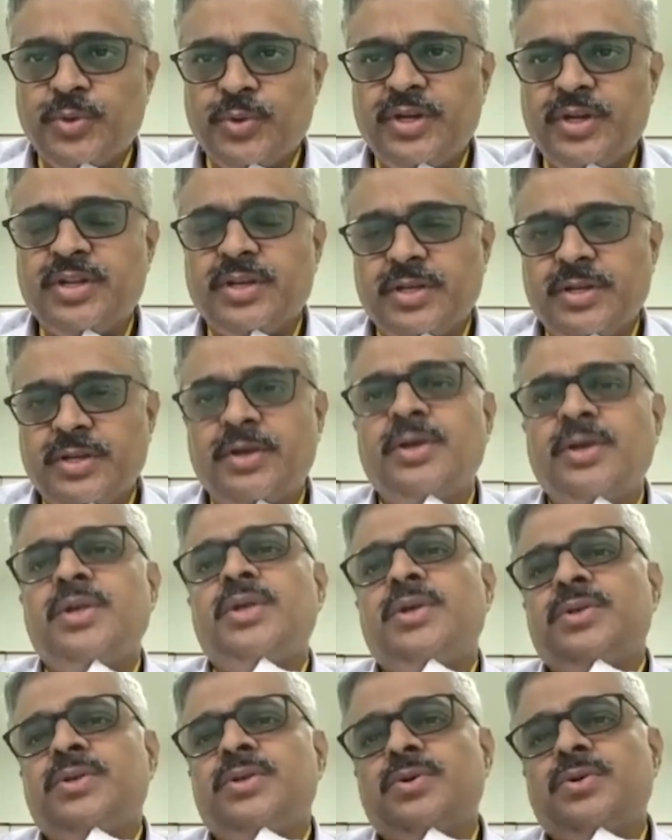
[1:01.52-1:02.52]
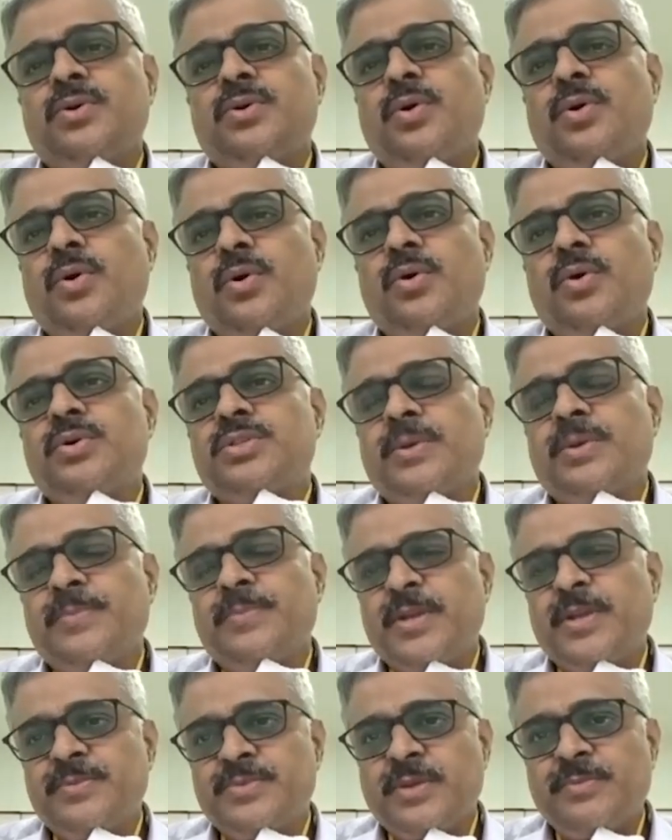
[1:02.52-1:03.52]
it, you know. So
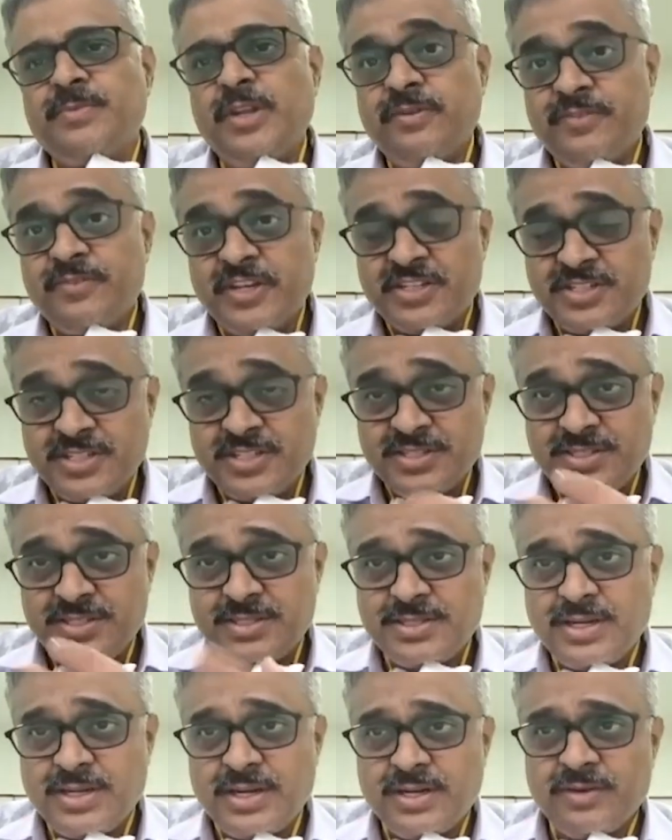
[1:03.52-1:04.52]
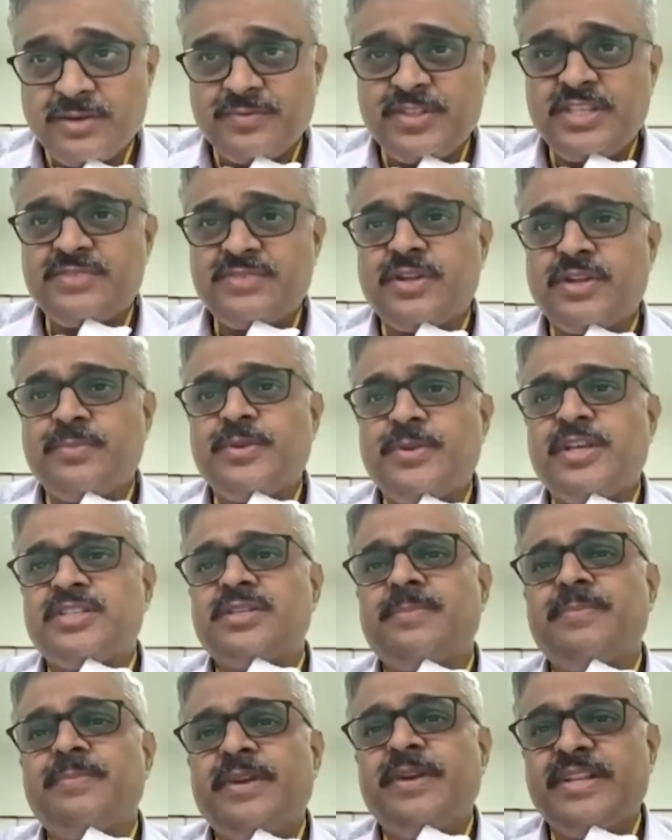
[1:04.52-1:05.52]
sometimes some infections start off these phenomena,
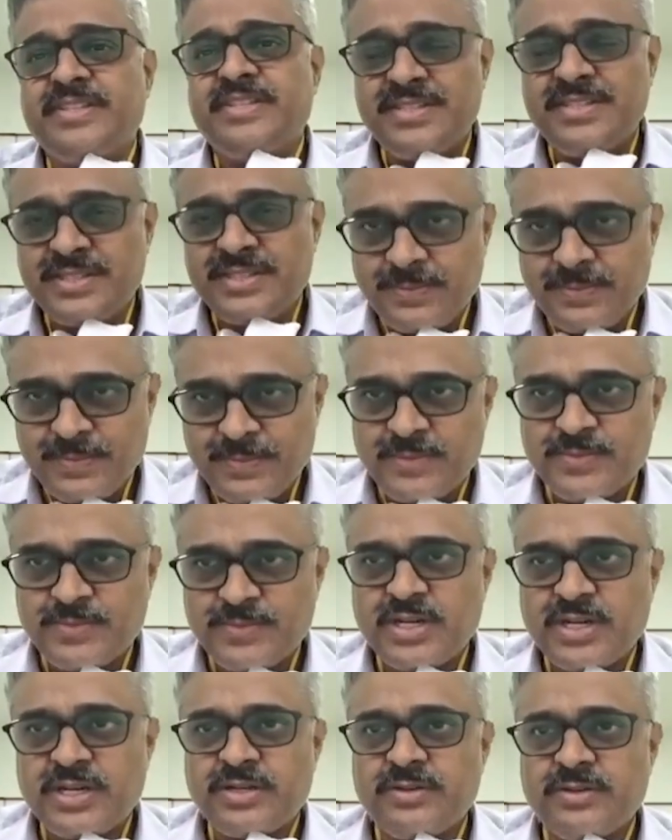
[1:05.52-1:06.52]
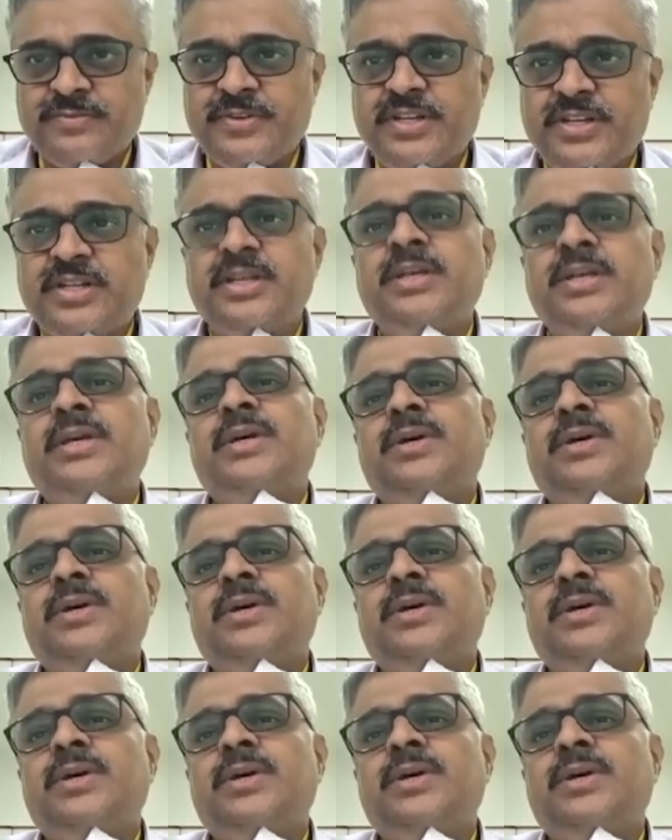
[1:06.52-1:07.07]
some medicines sometimes start off it.